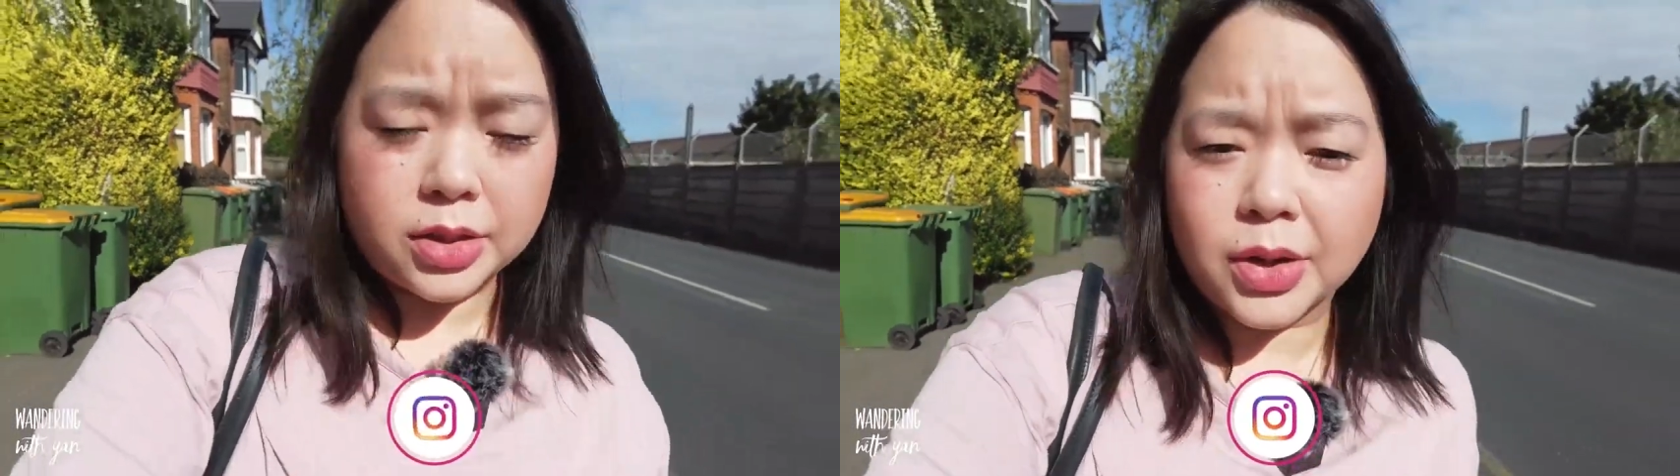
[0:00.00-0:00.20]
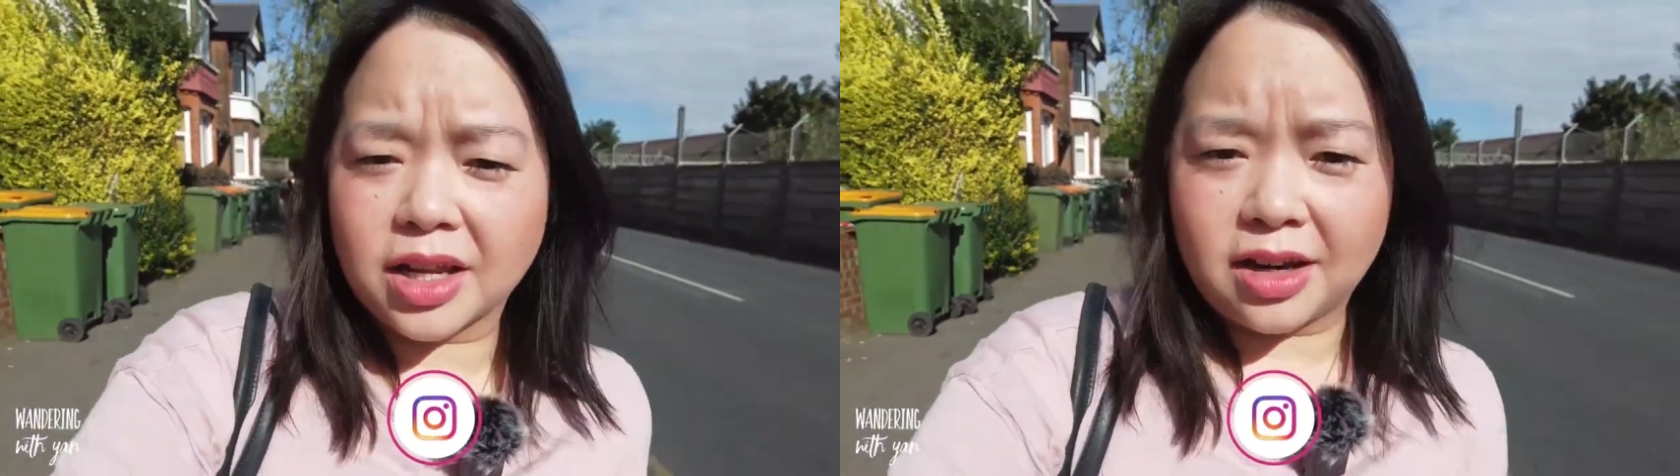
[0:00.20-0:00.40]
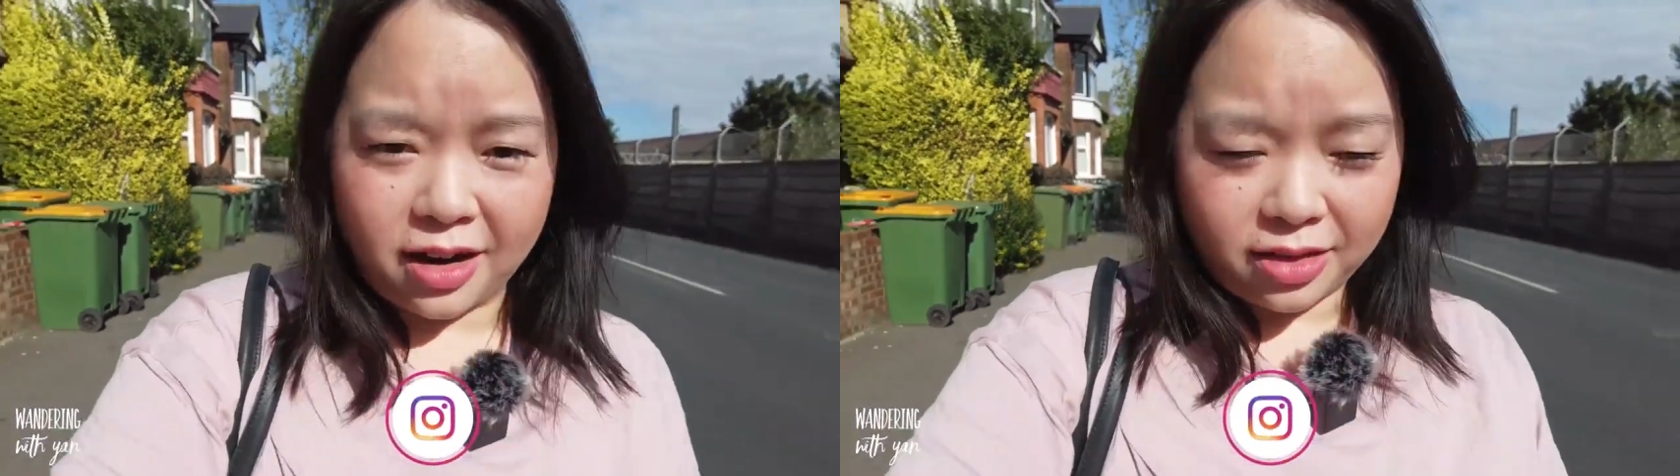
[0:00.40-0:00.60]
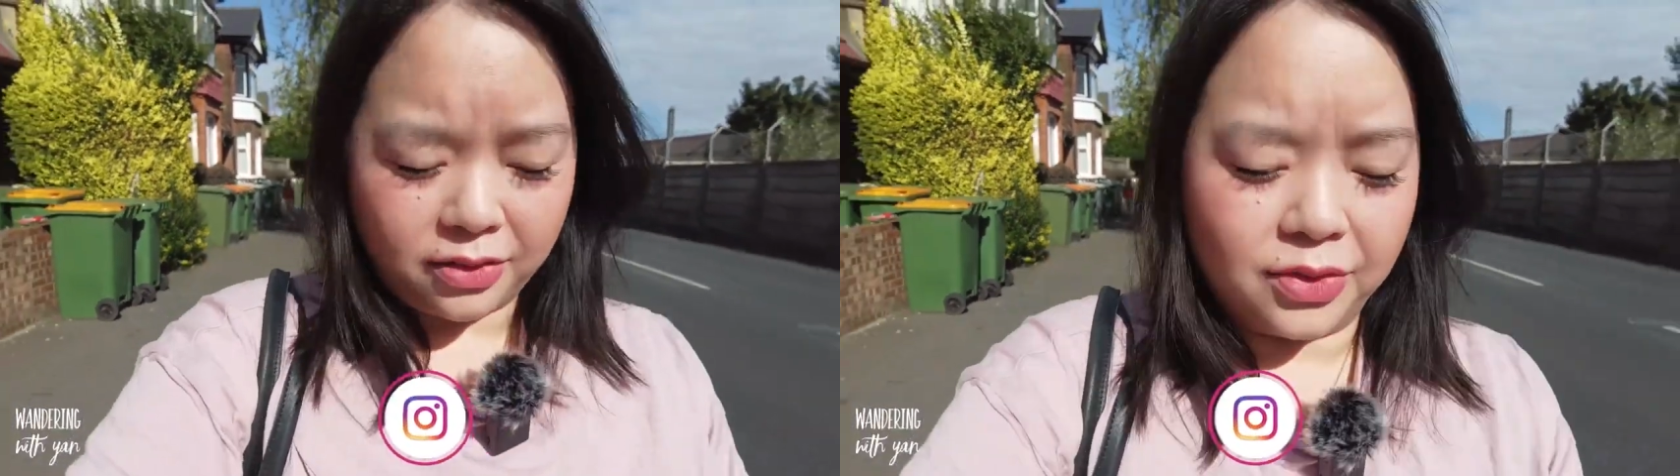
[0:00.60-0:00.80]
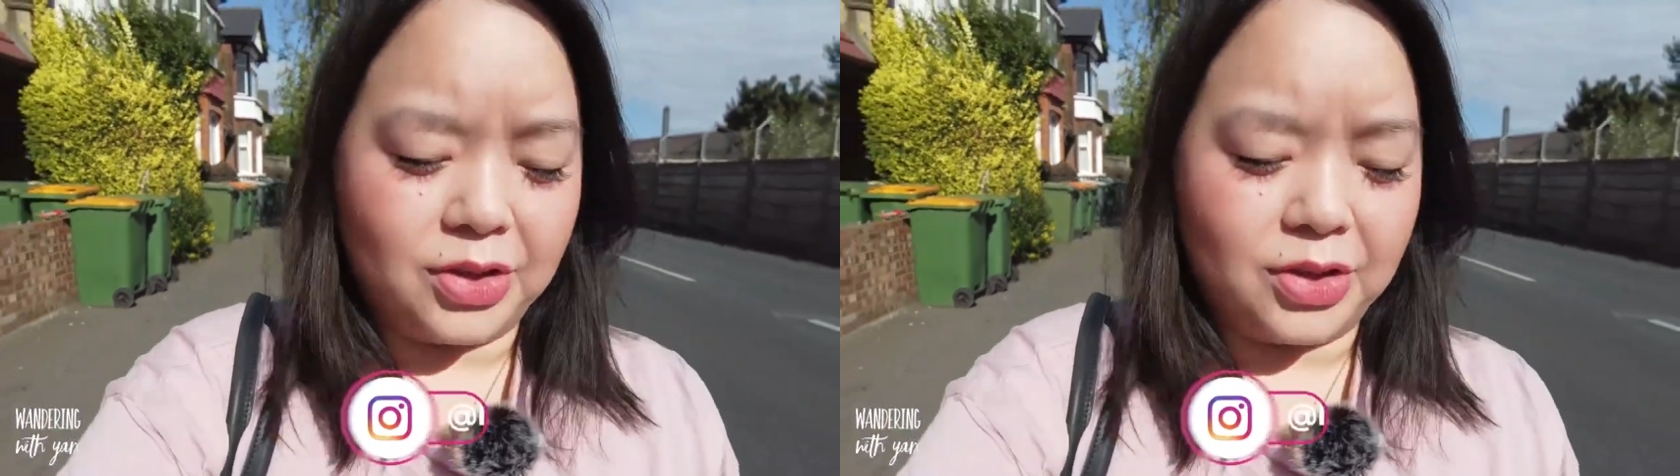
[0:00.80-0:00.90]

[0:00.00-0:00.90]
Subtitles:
29th of